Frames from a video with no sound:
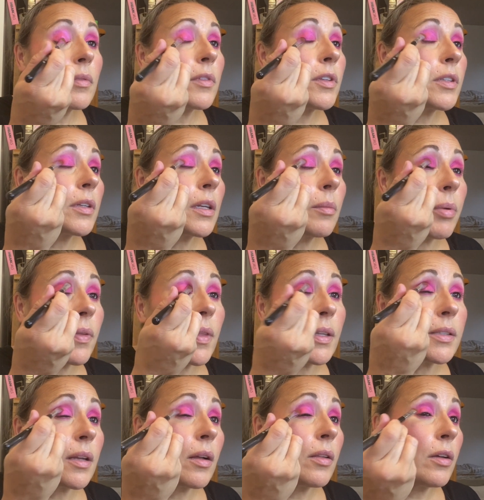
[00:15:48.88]
Just going to put
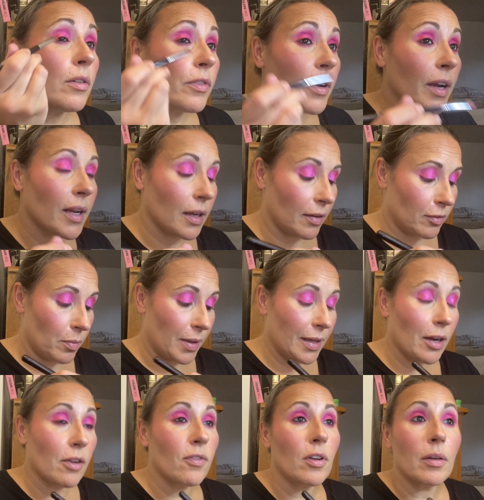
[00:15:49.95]
this all over, and I have to be
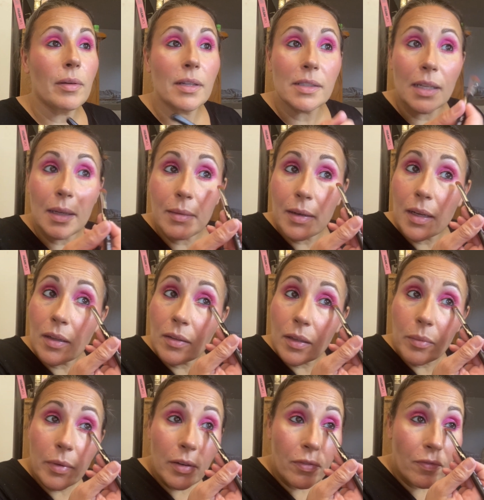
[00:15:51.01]
careful because I am getting a
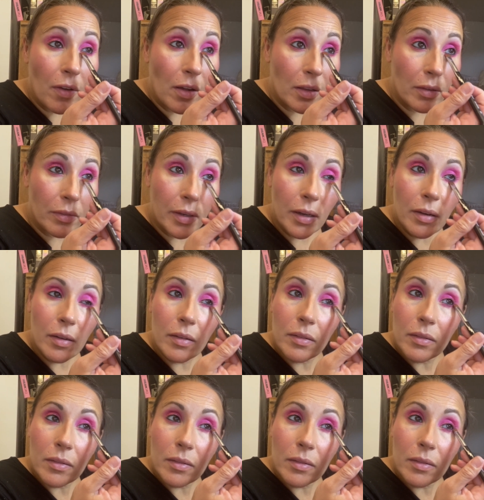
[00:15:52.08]
little bit of fallout here.